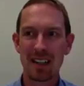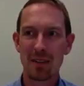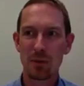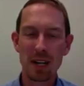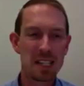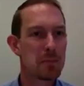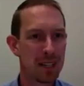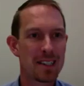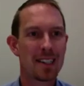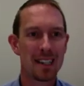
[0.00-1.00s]
of
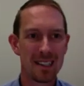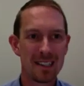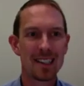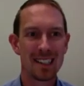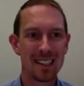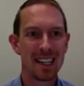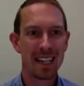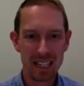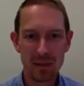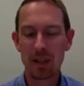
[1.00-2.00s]
respite and
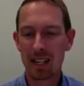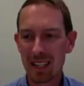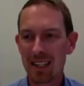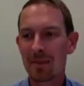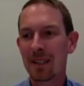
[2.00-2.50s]
taking a break.